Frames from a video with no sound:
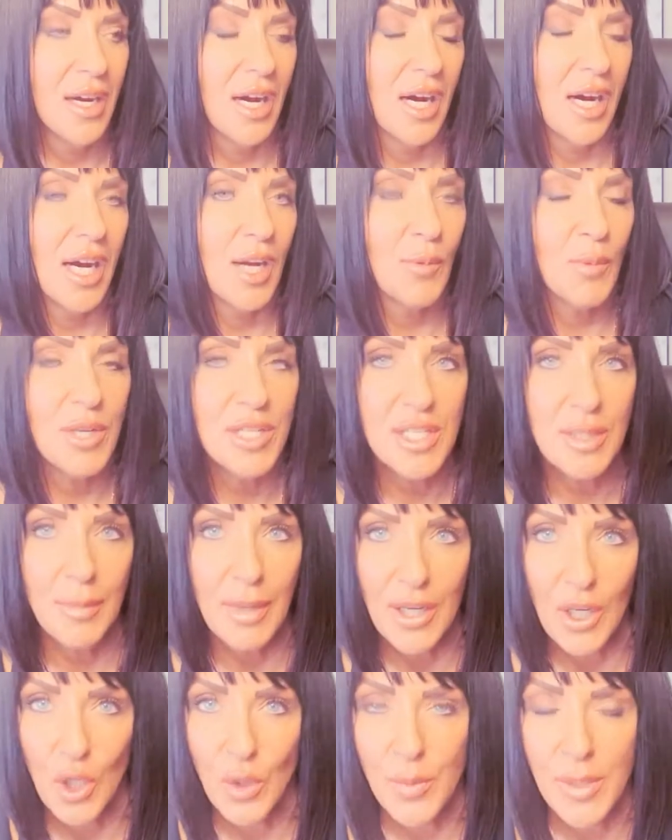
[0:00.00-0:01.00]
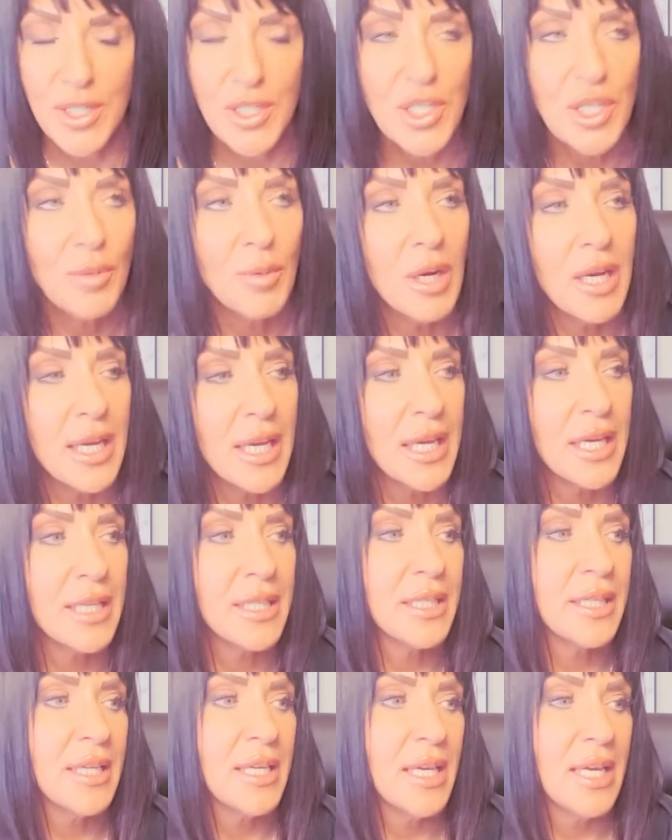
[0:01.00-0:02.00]
I went to my
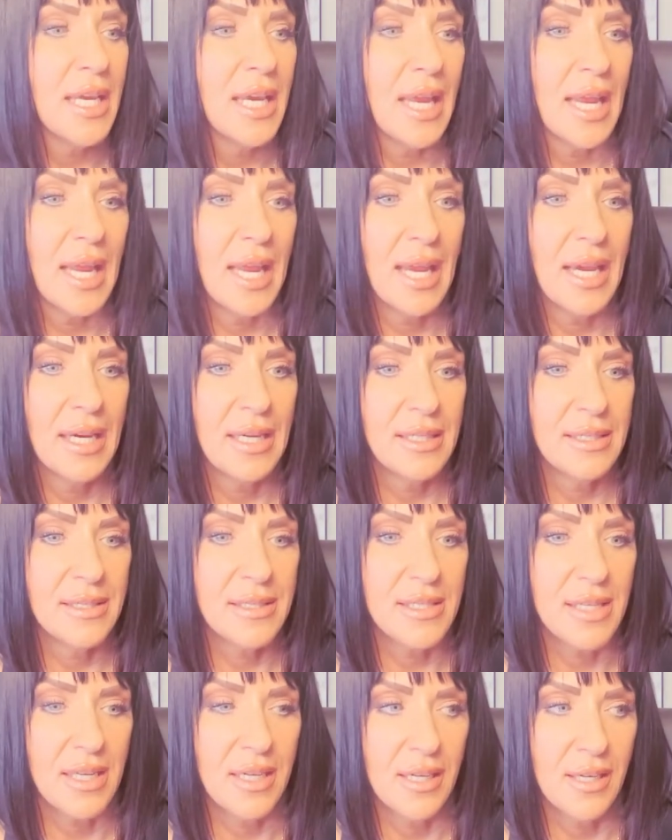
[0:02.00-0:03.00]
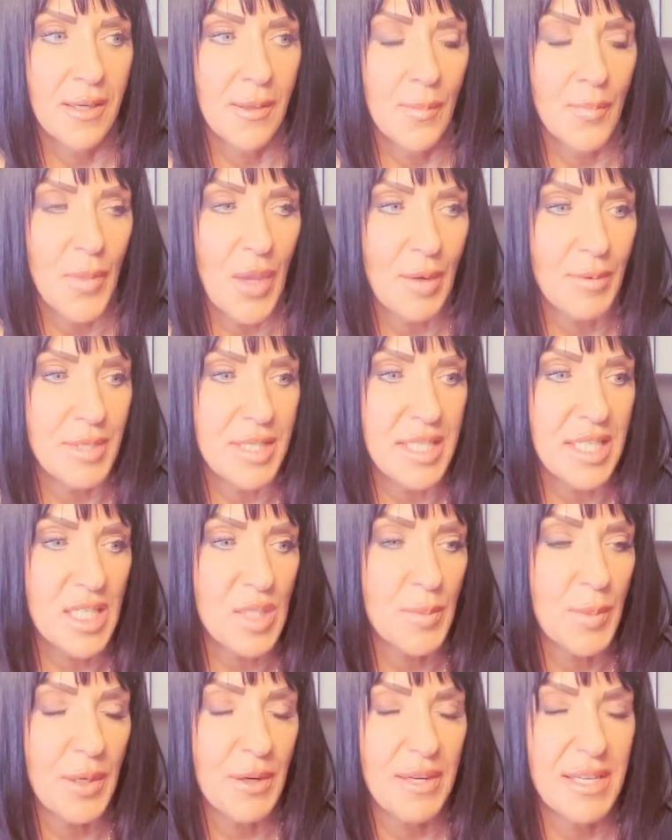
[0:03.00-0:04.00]
OBGYN and uh, I was
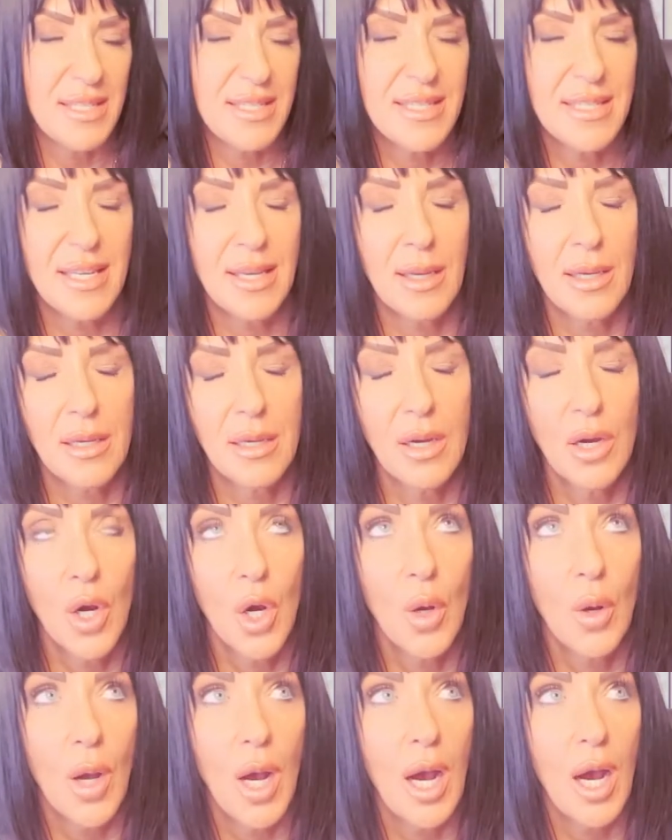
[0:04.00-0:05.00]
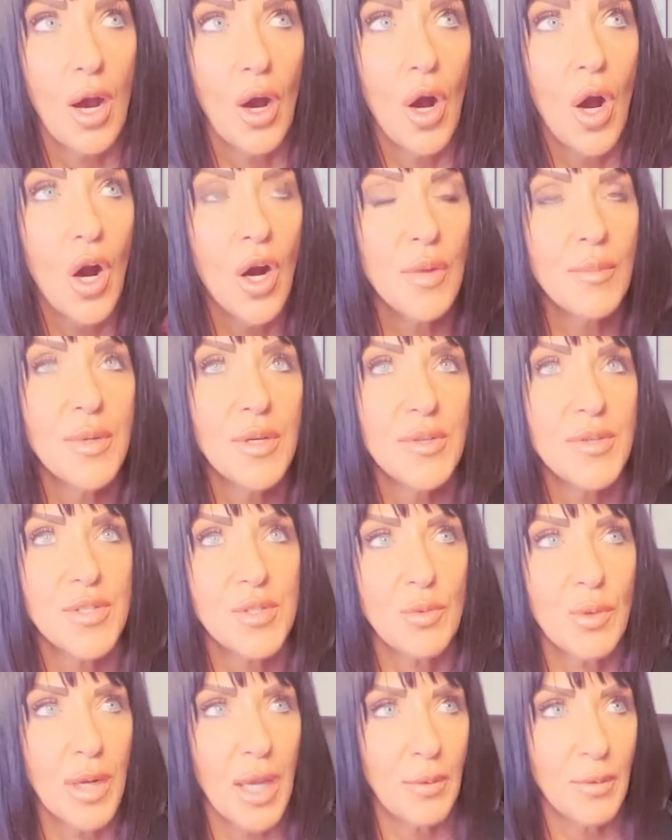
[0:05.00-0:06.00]
experiencing almost
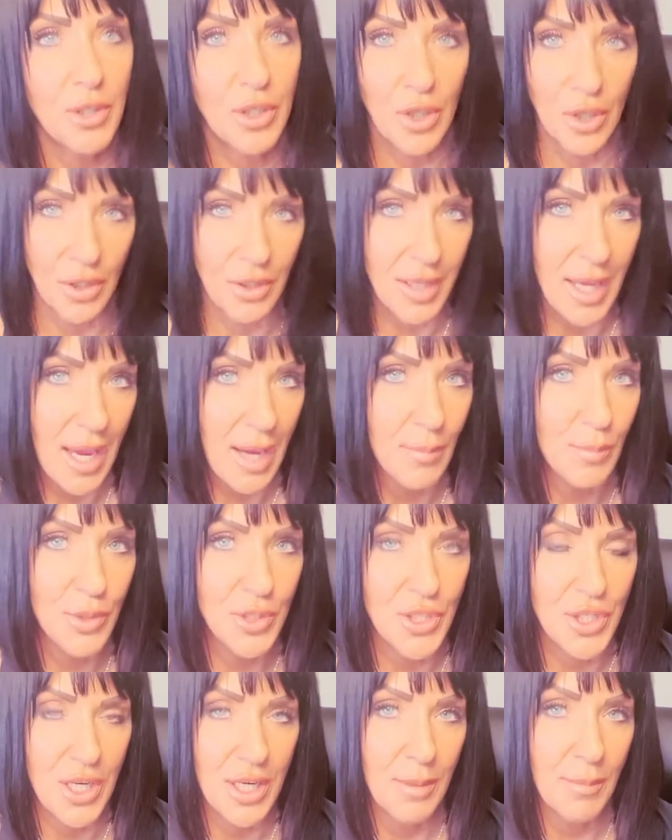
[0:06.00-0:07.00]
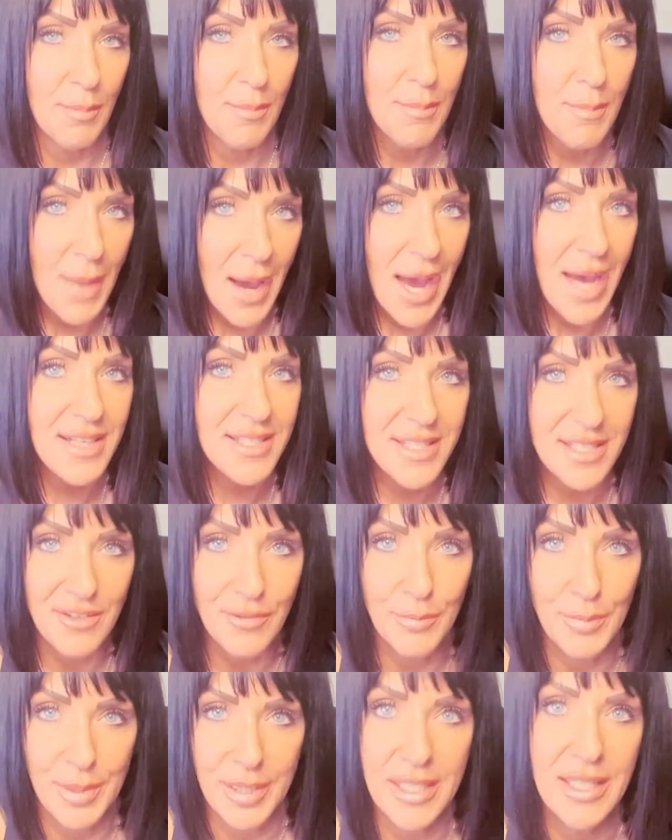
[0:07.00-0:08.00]
what I would call hemorrhaging,
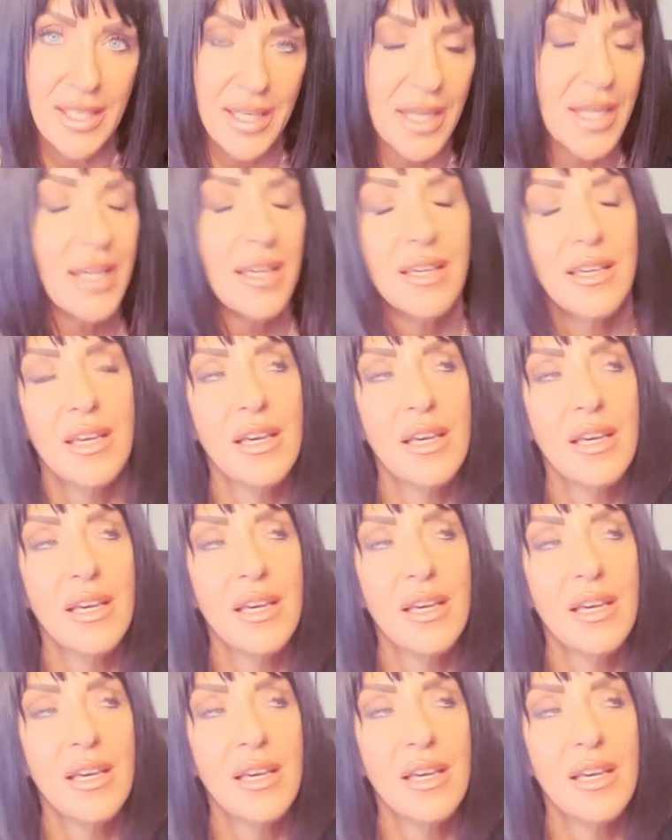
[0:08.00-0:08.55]
massive bleeding.